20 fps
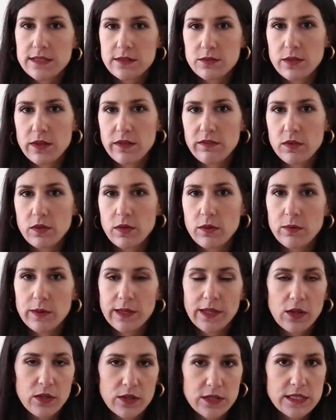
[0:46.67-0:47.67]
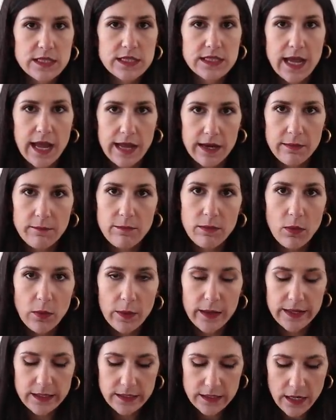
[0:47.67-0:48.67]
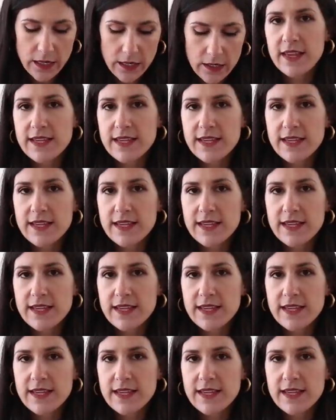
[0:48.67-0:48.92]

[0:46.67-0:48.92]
this will give you a really good starting point.